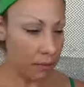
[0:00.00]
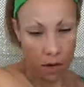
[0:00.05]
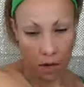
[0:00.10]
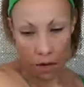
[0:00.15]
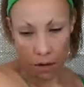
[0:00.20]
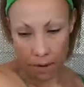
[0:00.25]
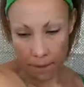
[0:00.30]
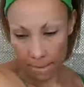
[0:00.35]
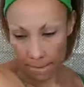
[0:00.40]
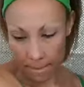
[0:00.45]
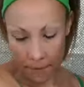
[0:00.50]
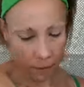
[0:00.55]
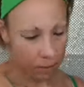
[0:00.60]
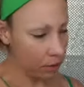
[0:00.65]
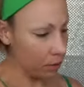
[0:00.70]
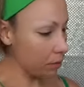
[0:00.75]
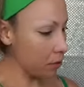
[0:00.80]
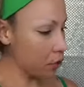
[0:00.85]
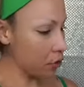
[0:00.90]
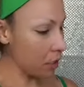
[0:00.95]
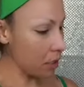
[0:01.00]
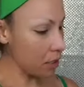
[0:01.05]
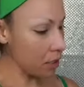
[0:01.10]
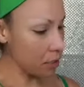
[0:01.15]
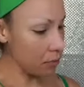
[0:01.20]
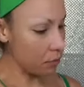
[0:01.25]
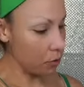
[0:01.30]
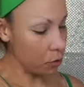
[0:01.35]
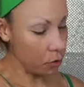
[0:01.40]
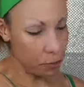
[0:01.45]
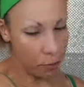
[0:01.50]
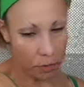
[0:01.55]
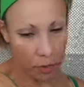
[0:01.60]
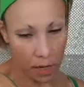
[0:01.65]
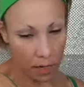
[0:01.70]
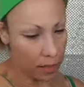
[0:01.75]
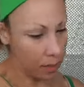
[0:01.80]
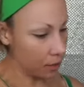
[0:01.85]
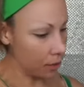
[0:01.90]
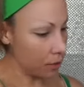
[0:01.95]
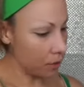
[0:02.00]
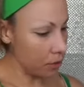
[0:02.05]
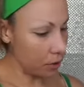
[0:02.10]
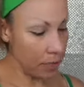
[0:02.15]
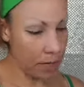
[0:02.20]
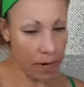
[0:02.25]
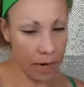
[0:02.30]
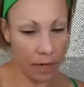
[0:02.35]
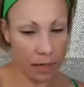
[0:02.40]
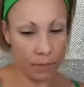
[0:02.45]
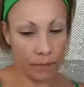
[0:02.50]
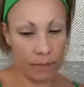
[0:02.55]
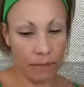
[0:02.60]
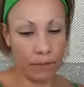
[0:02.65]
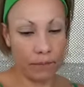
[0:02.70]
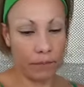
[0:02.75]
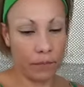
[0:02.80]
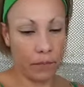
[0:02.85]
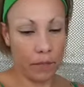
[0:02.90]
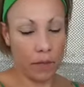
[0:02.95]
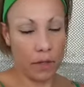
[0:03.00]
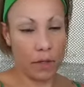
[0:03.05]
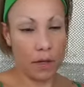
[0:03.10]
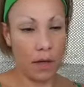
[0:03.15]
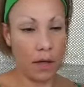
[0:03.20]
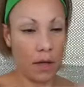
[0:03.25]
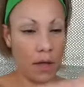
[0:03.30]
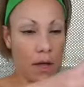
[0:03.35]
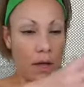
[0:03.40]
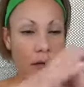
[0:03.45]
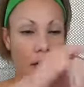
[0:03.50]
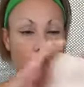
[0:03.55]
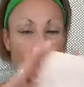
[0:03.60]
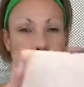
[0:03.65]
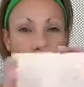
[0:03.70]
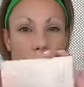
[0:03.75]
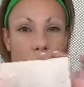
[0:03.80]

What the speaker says: I'm going to be trying some new products today. I